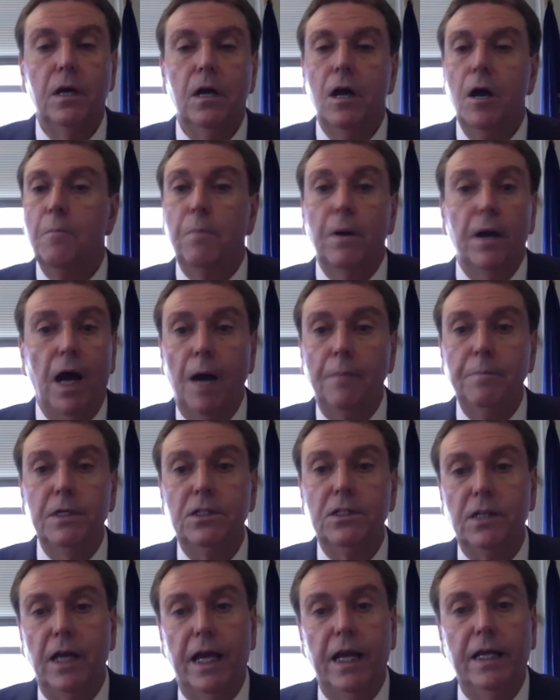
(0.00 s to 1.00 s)
But I'm
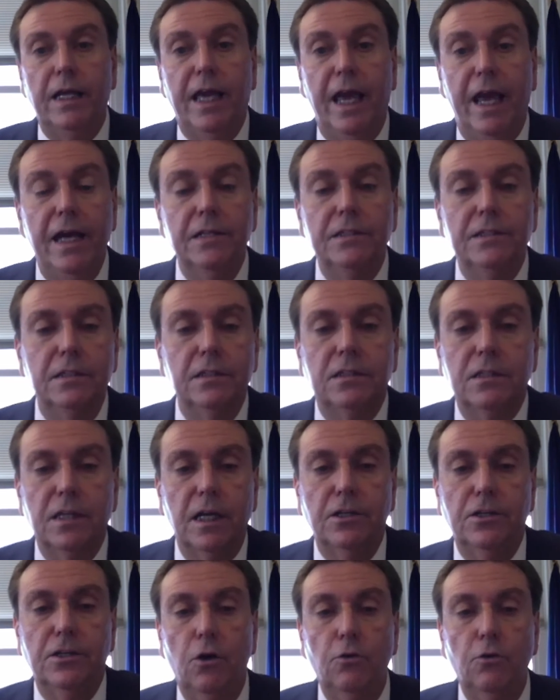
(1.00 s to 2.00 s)
just saying, Kansan
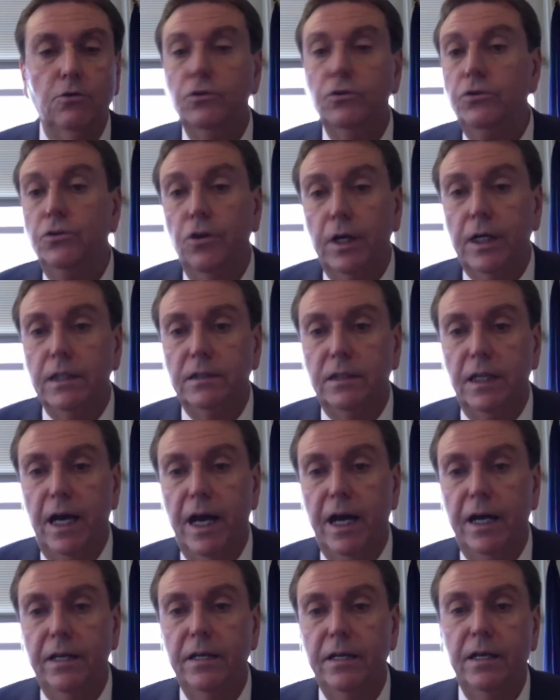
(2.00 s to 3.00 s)
said, go look at
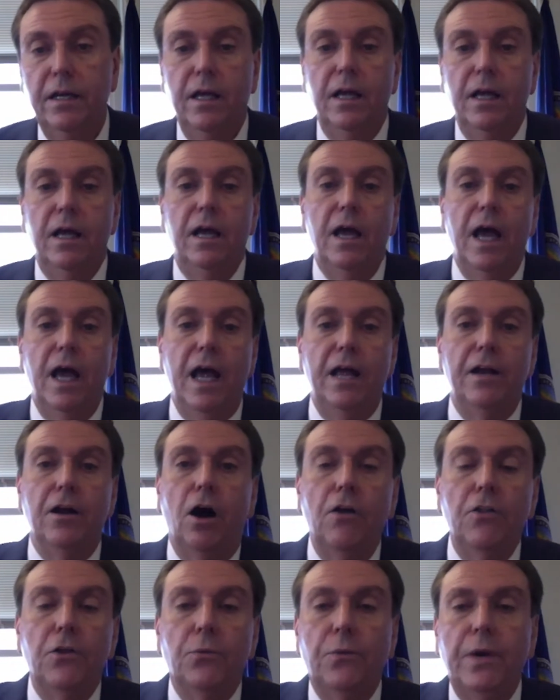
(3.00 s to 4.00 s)
that. And
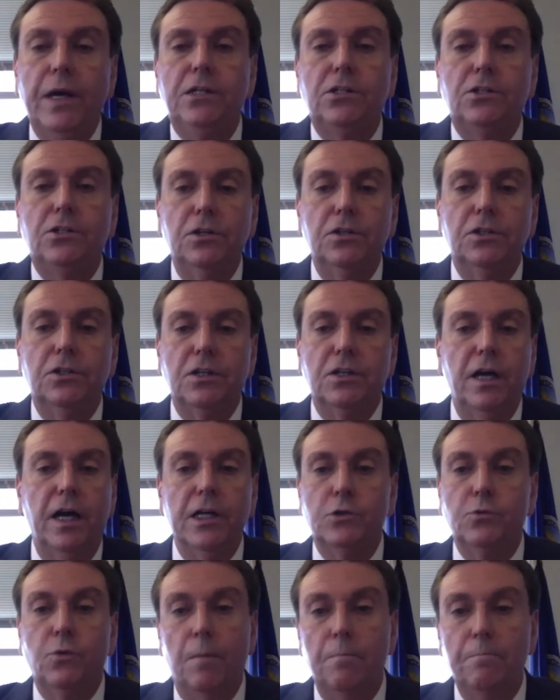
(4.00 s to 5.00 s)
all the research
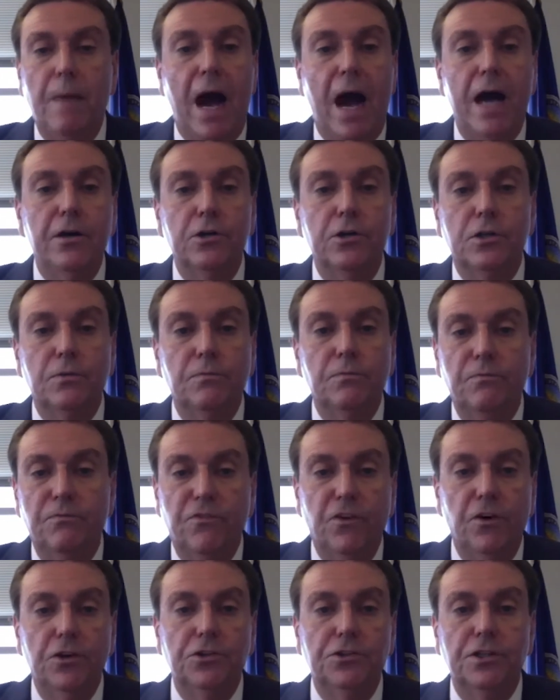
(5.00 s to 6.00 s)
says what matters
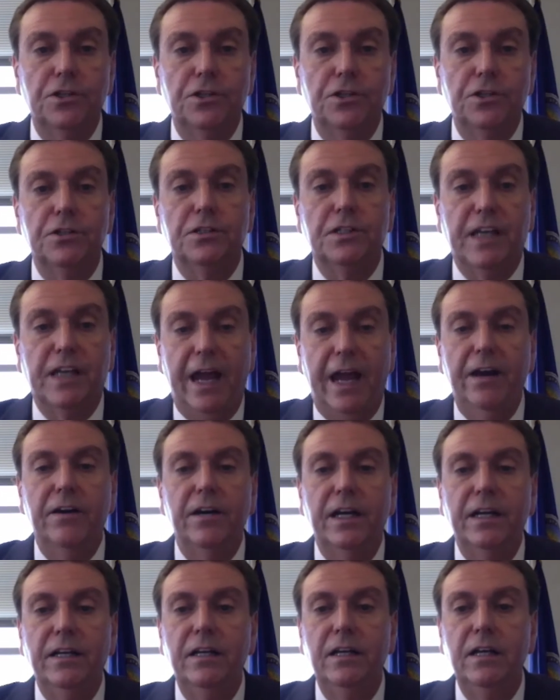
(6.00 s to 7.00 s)
first is caring.